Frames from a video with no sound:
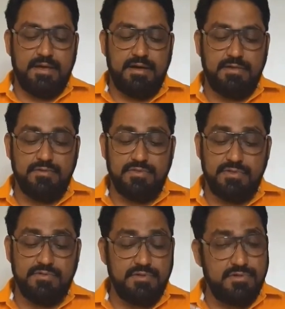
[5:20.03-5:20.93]

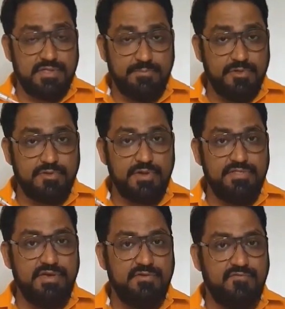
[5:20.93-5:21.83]
Usually you're supposed to
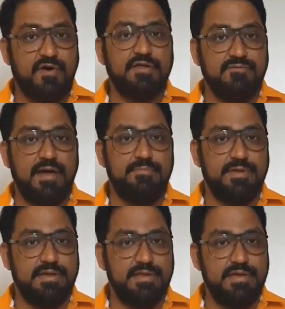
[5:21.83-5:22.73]
inject
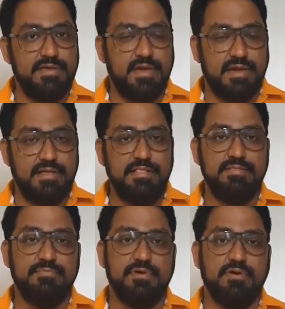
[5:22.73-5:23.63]
45-degree angle
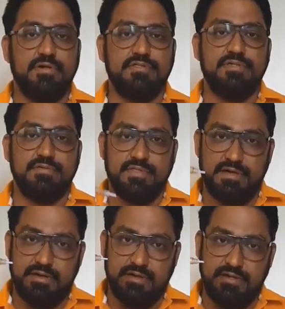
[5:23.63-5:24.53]
because
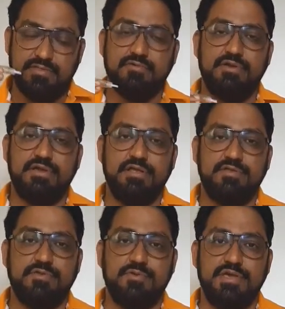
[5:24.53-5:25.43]
the insulin need
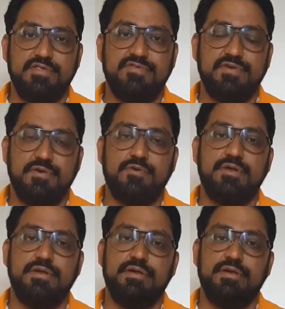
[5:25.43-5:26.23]
to reach your